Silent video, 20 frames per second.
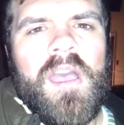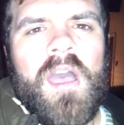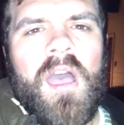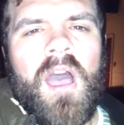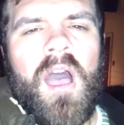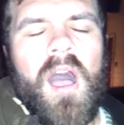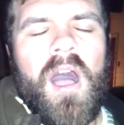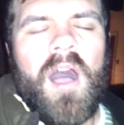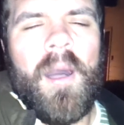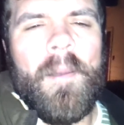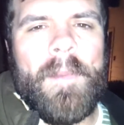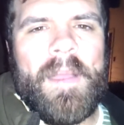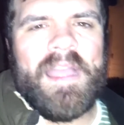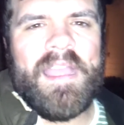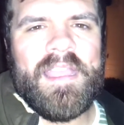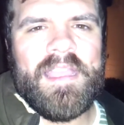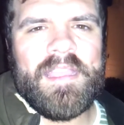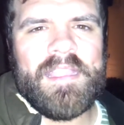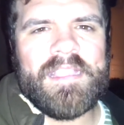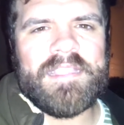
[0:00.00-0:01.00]

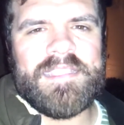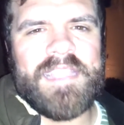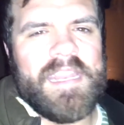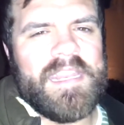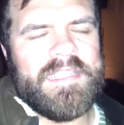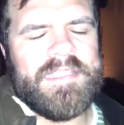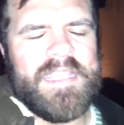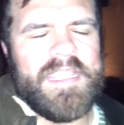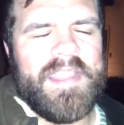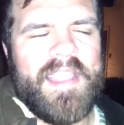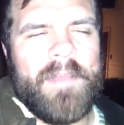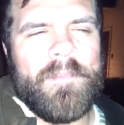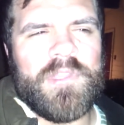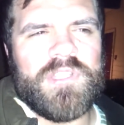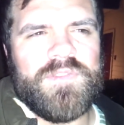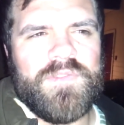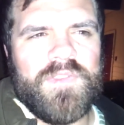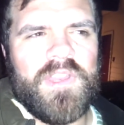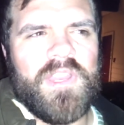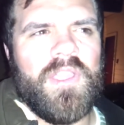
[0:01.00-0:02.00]
because um, I didn't take that
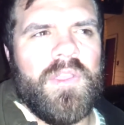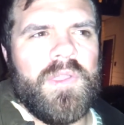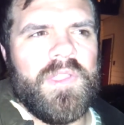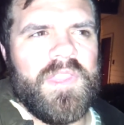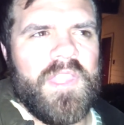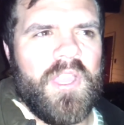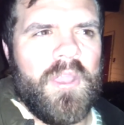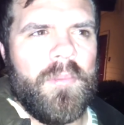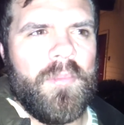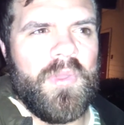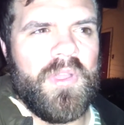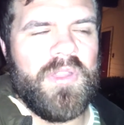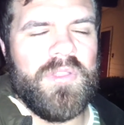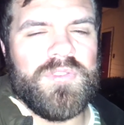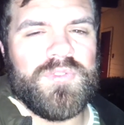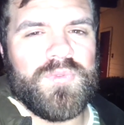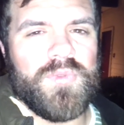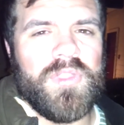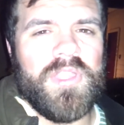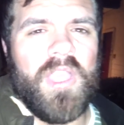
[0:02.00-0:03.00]
much video in there, but it
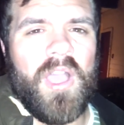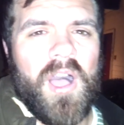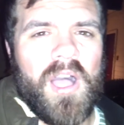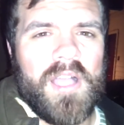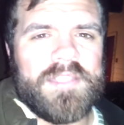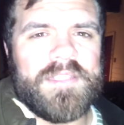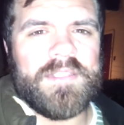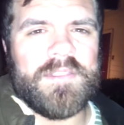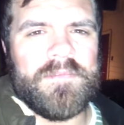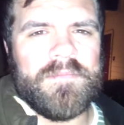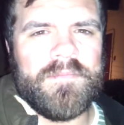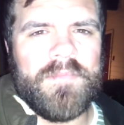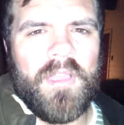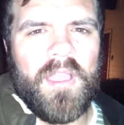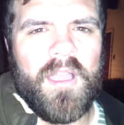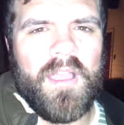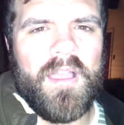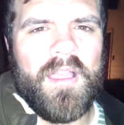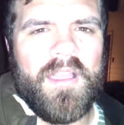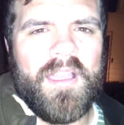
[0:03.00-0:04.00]
was really awesome.
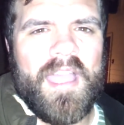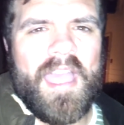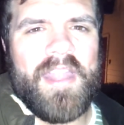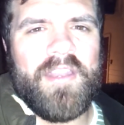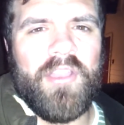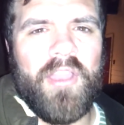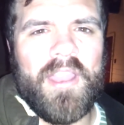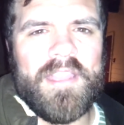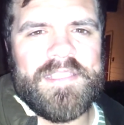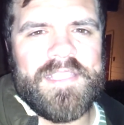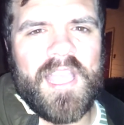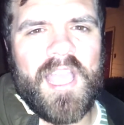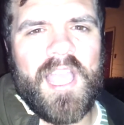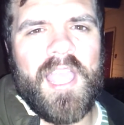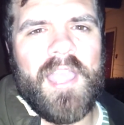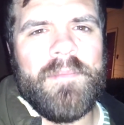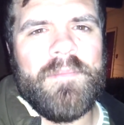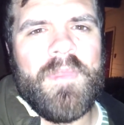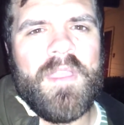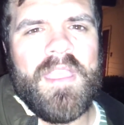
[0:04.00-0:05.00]
Uh, had a great time.